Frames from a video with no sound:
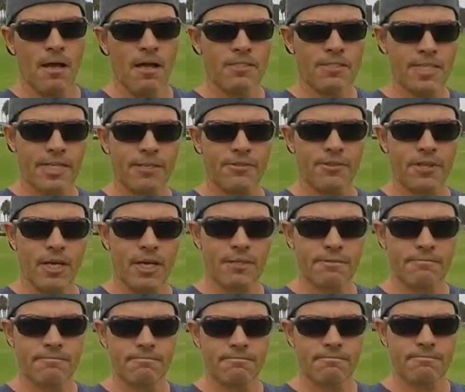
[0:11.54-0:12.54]
On second thought,
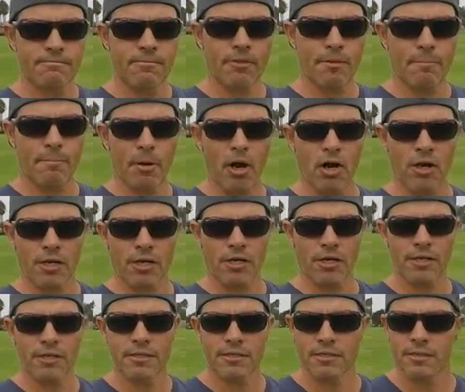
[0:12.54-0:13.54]
the park.
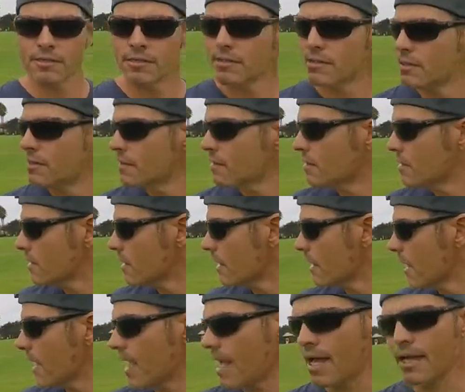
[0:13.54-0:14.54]

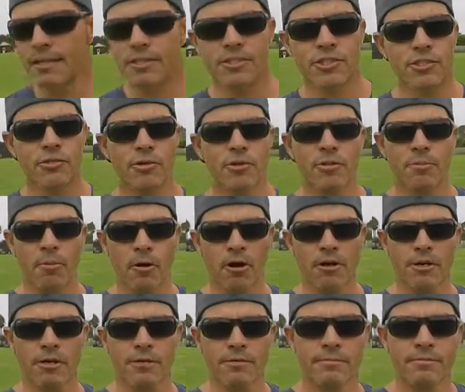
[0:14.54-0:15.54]
Yeah, let's do it at the park.